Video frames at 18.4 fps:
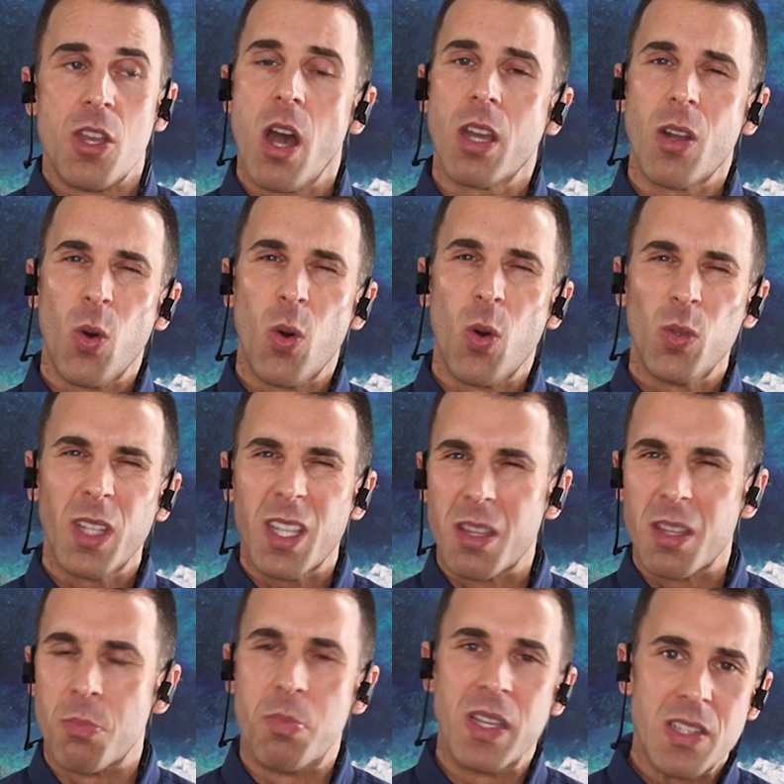not
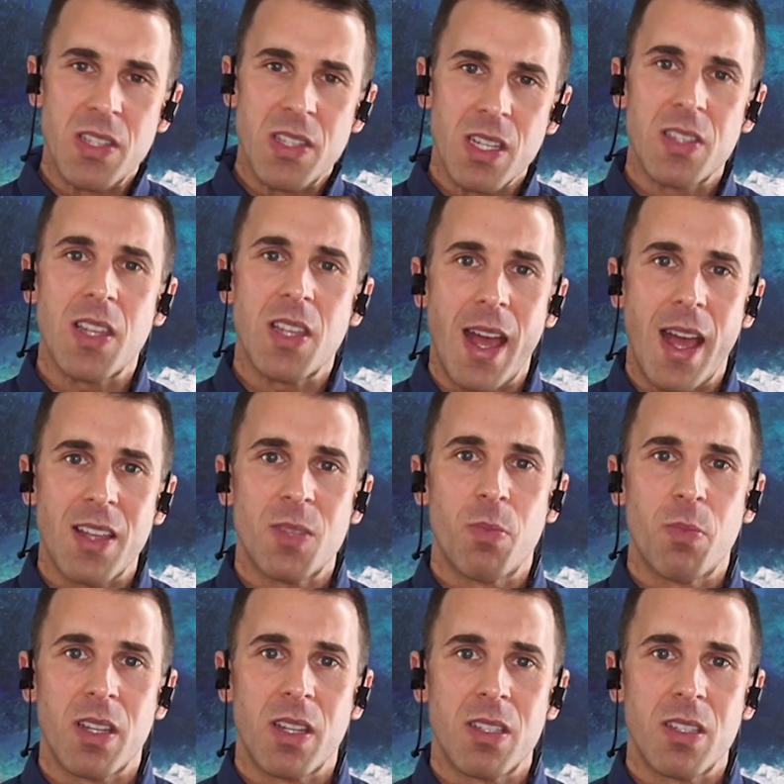only the business
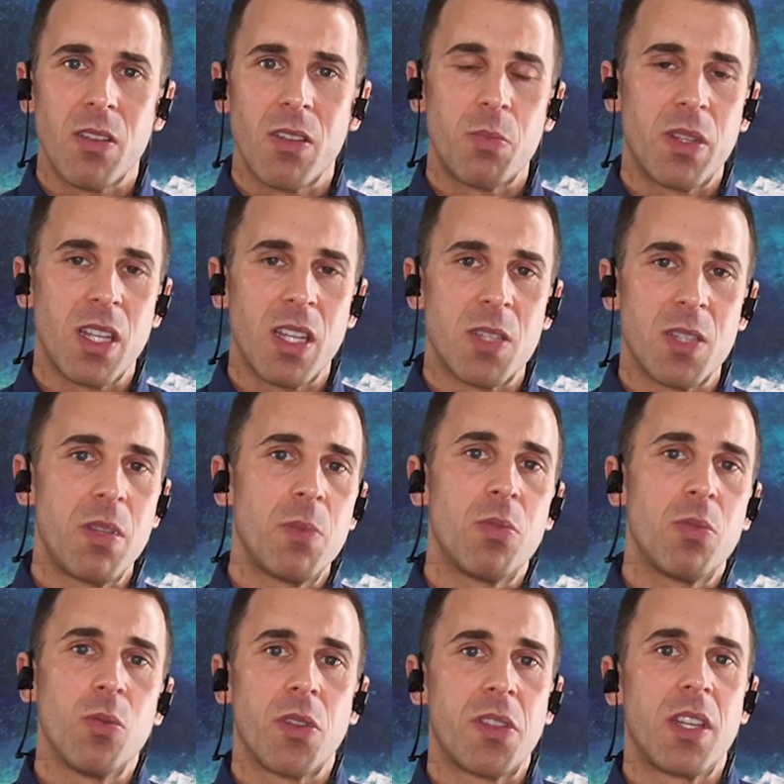aspects of it, because
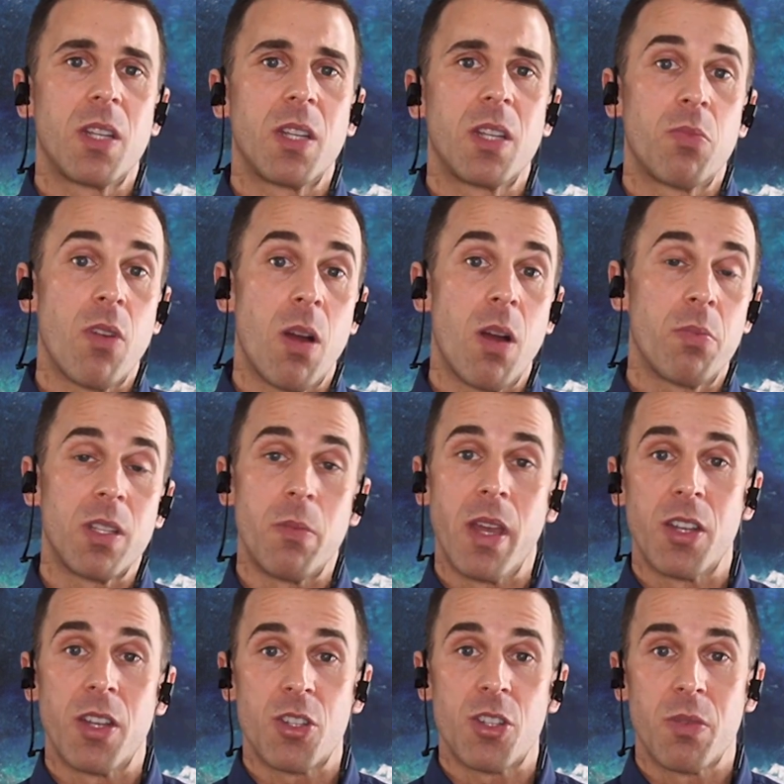people will think
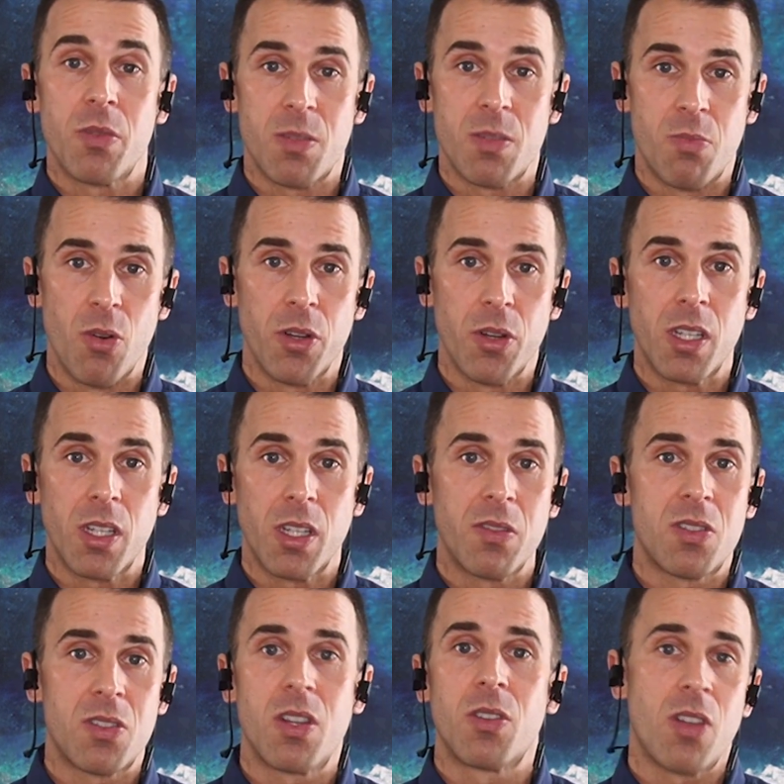property management is
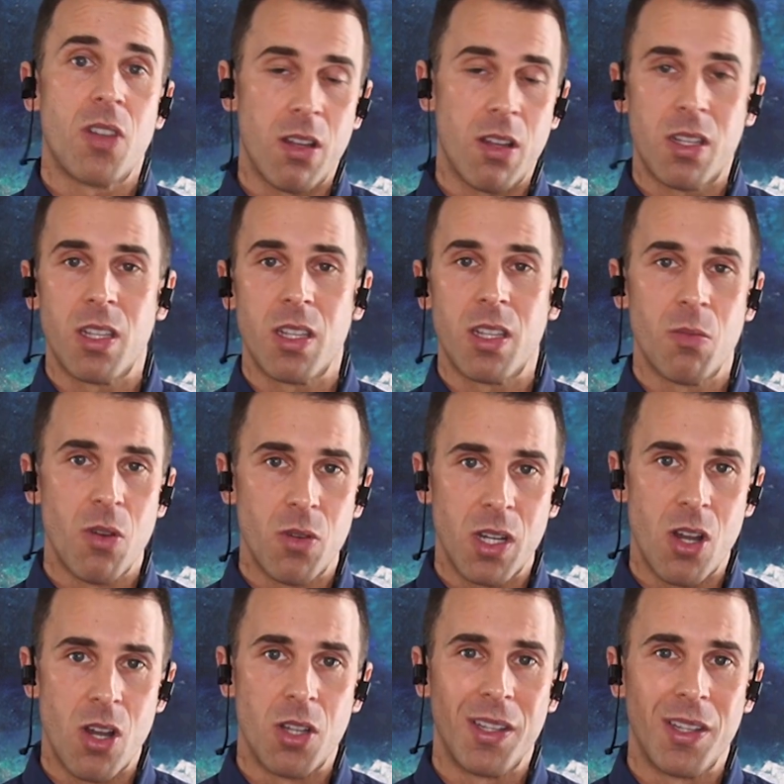boring if you start talking
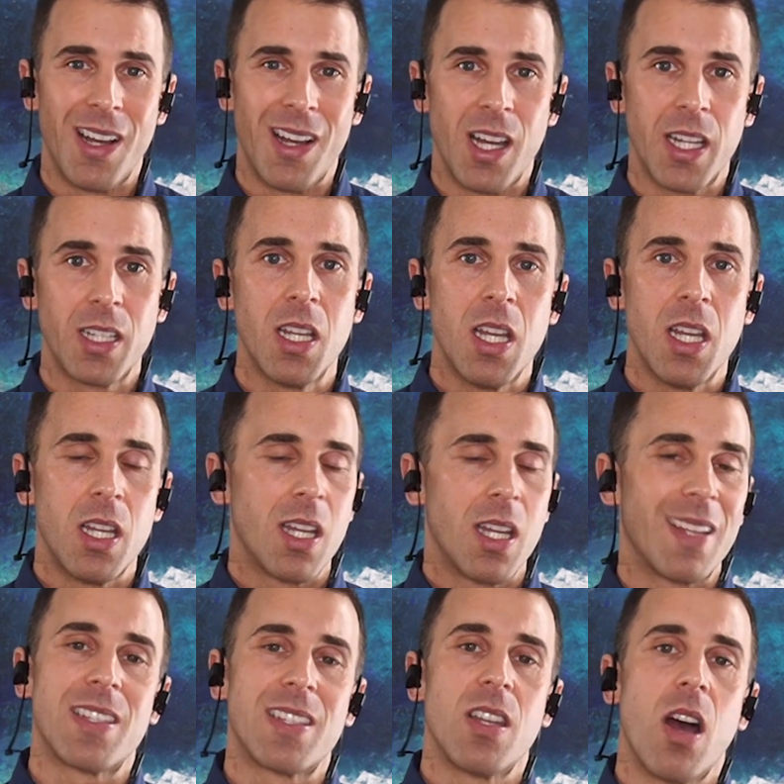about it online.
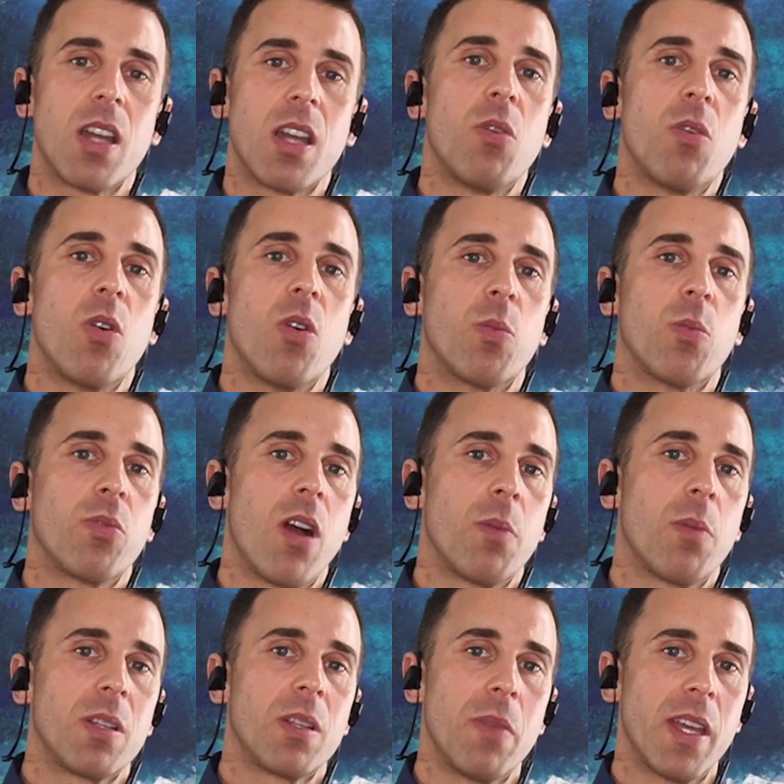It's not
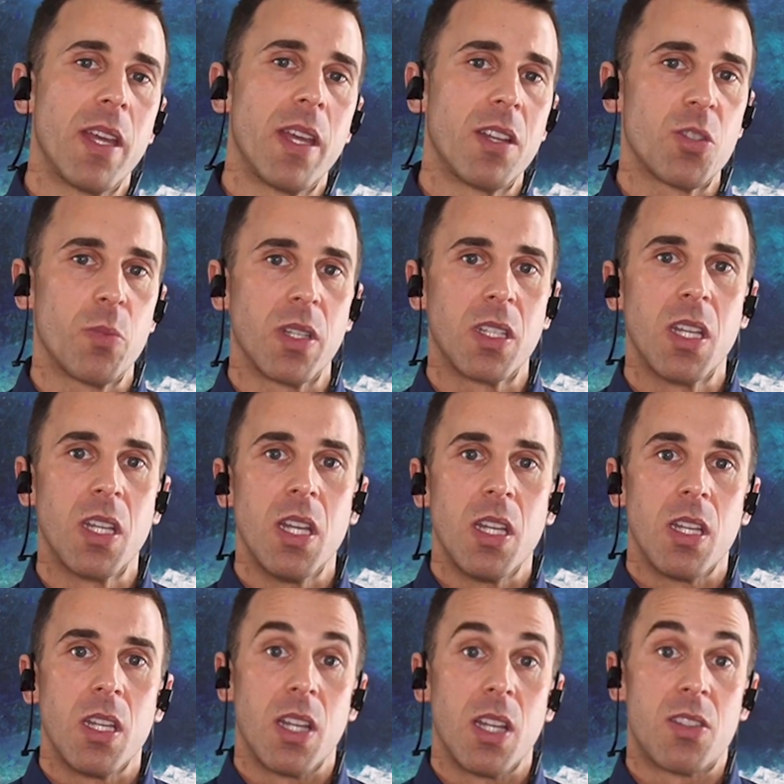about property management.